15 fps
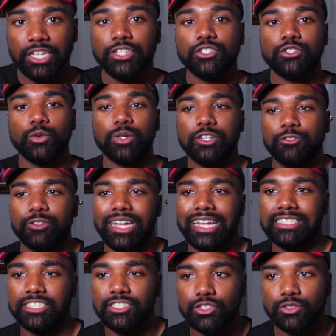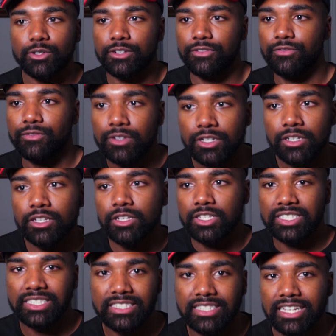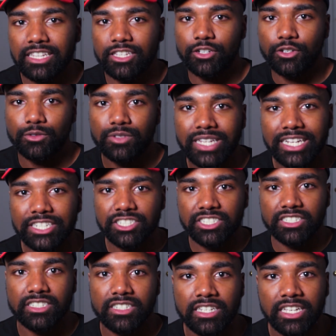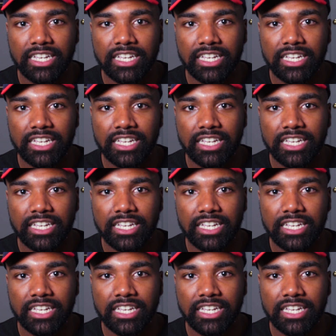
So it creates this sort of cyclical tension.